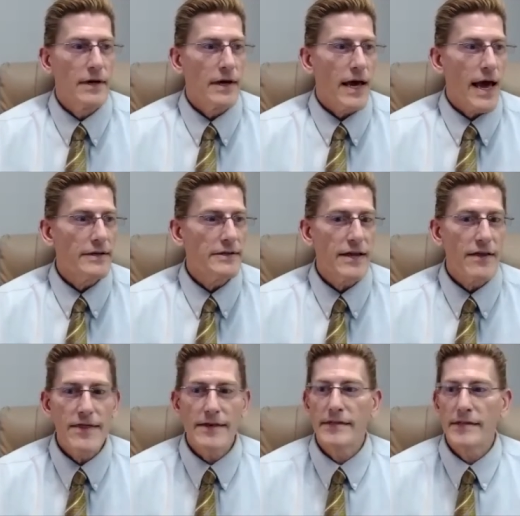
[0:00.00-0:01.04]
And he said,
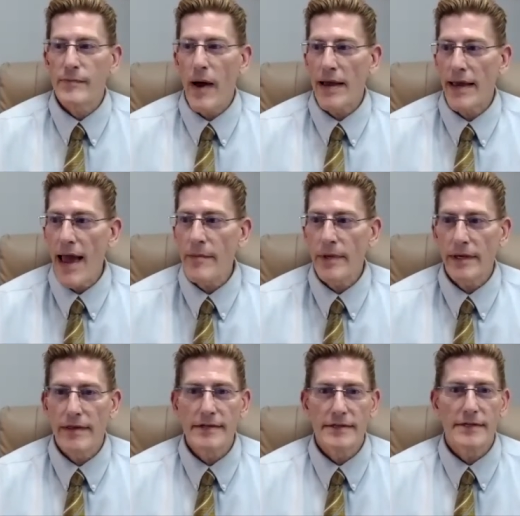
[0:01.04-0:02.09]
This is Miami.
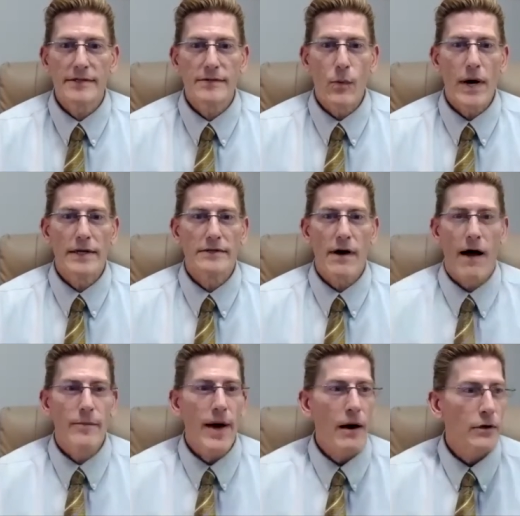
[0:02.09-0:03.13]
This is what it's all
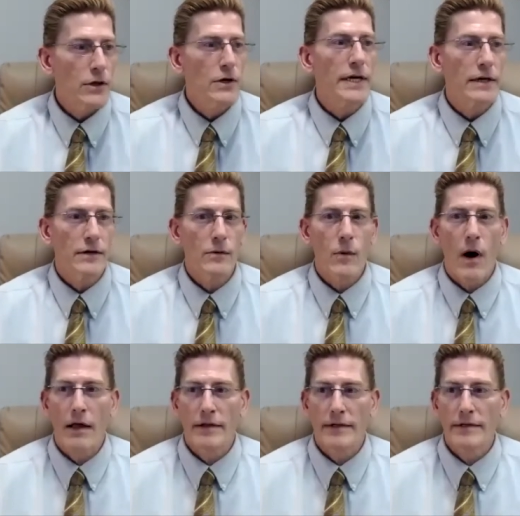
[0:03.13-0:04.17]
about. Look at you
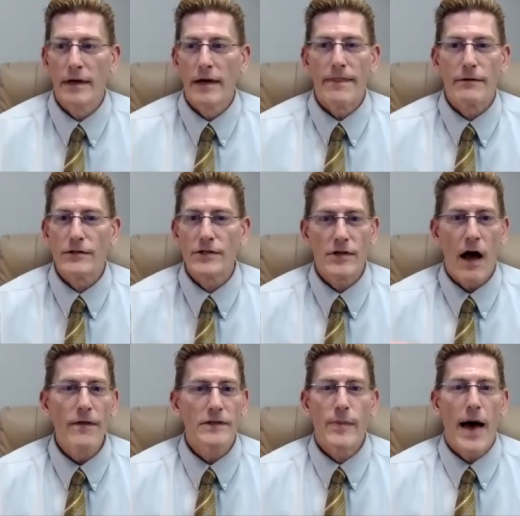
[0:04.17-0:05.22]
all. And there's just
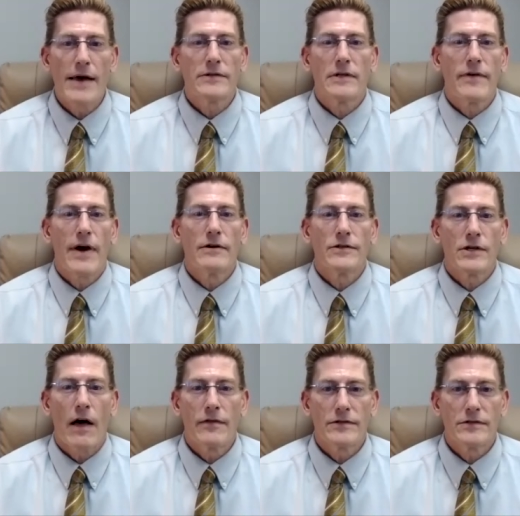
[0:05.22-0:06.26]
all this positive energy,
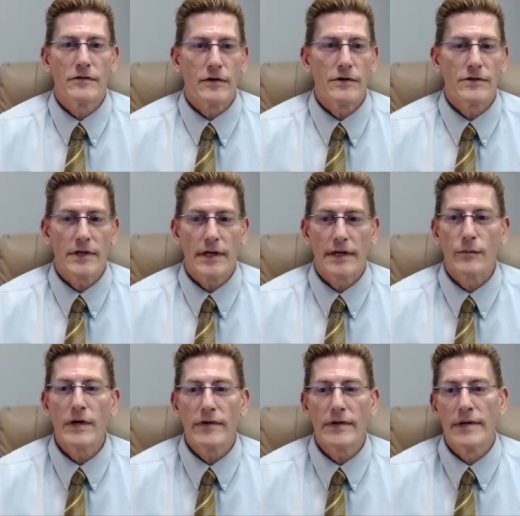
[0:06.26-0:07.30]
all this diversity. And we
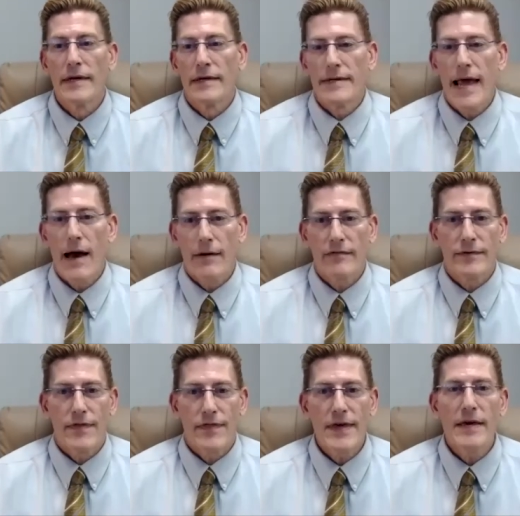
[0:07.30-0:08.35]
even now have
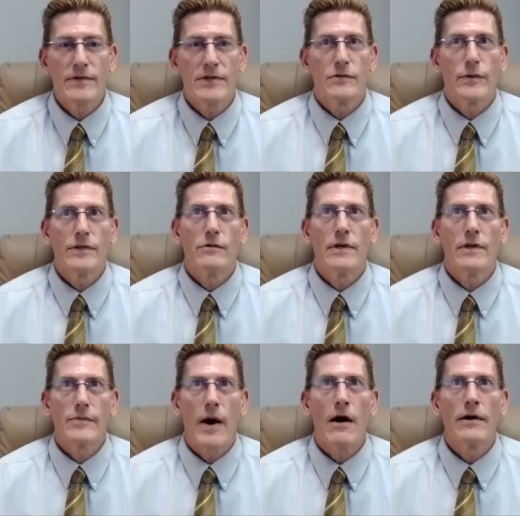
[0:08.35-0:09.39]
themes as we do these
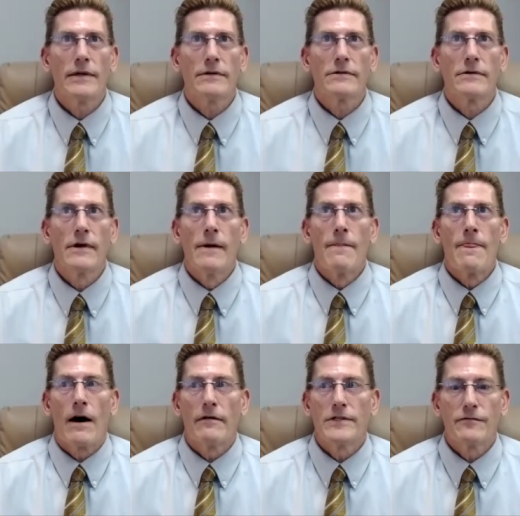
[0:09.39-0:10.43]
parties
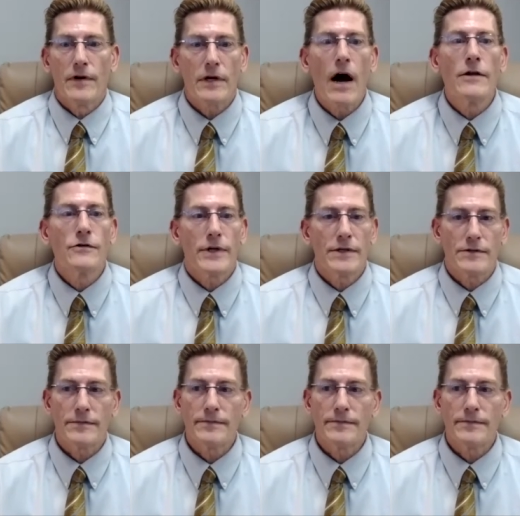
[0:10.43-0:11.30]
of different countries